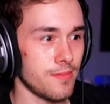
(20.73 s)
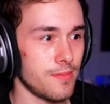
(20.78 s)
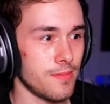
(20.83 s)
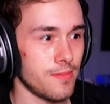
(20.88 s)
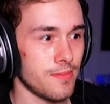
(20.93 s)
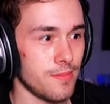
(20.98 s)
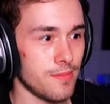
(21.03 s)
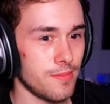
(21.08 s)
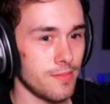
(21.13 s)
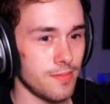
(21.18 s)

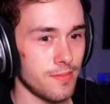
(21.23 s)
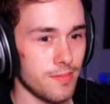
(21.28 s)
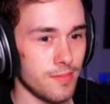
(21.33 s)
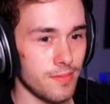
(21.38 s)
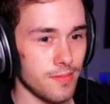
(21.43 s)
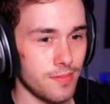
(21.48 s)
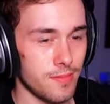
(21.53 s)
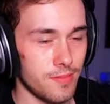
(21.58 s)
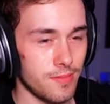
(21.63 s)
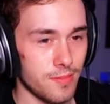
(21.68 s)

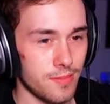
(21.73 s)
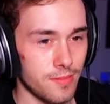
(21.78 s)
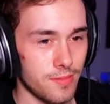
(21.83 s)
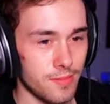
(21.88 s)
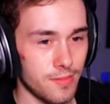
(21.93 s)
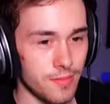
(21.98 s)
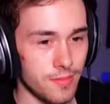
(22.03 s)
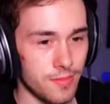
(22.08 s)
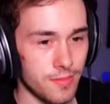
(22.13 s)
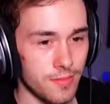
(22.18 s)

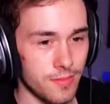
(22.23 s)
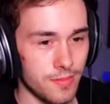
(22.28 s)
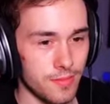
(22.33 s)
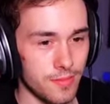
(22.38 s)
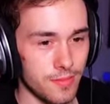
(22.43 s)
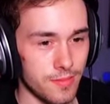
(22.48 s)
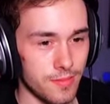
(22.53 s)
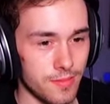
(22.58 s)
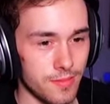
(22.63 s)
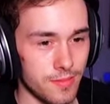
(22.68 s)
(silence)